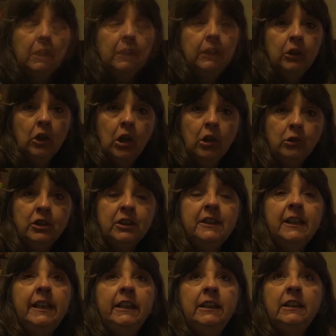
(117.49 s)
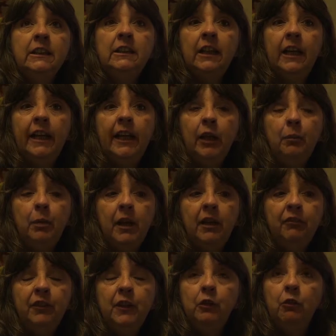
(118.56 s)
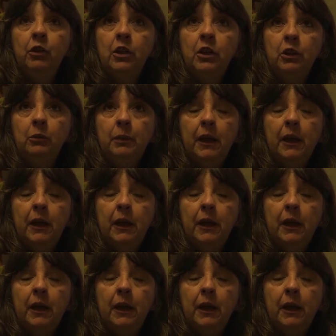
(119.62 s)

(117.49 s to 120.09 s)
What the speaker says: The coast needed a pet funeral home,